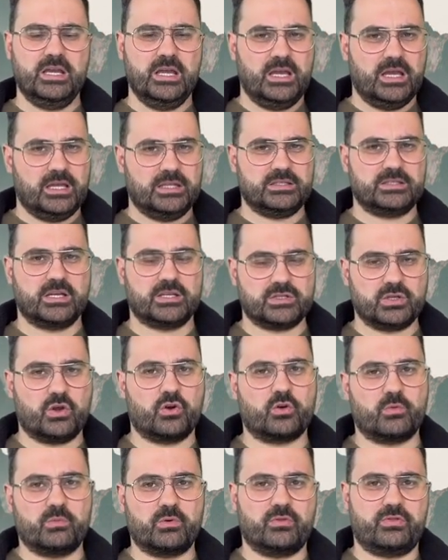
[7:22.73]
and does
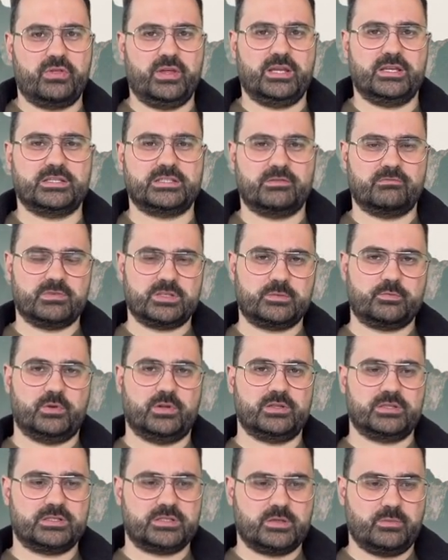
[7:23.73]
horrible things in
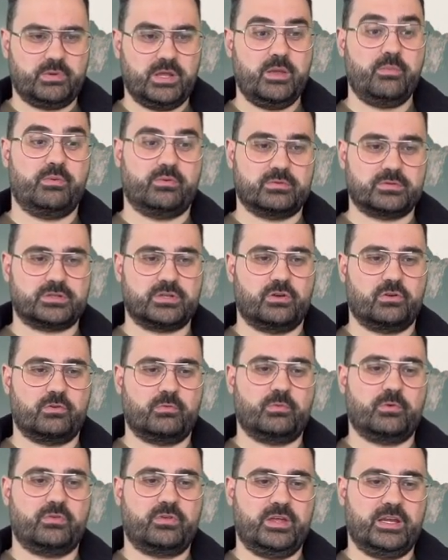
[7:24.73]
response to people's horrible
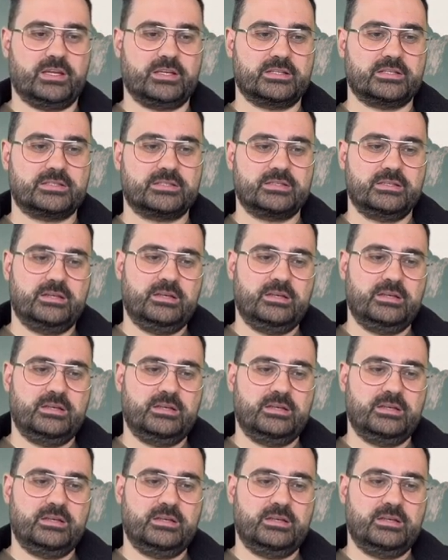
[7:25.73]
things.